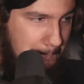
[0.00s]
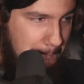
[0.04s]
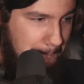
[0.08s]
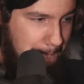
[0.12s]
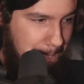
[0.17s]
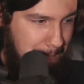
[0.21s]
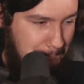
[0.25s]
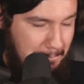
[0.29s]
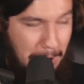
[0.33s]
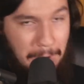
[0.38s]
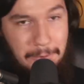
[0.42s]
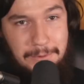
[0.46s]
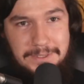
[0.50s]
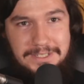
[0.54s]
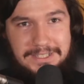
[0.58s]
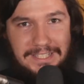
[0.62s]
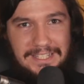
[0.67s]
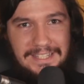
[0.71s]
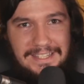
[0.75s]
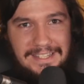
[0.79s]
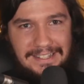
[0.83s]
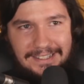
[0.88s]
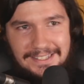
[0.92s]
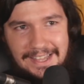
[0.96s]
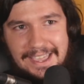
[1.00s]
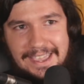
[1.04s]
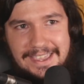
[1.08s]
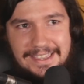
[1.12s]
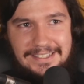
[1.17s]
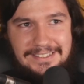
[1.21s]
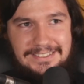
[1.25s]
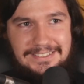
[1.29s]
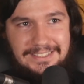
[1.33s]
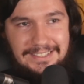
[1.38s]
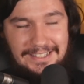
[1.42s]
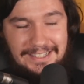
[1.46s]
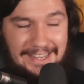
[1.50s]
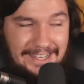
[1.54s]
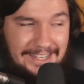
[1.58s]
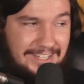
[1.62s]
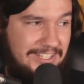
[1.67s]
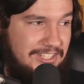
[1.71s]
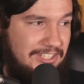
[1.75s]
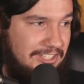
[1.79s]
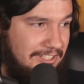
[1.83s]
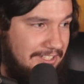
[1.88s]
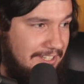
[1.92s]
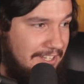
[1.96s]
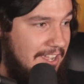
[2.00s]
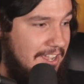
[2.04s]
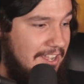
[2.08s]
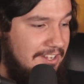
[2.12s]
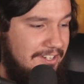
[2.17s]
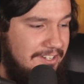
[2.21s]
multi-layer selection.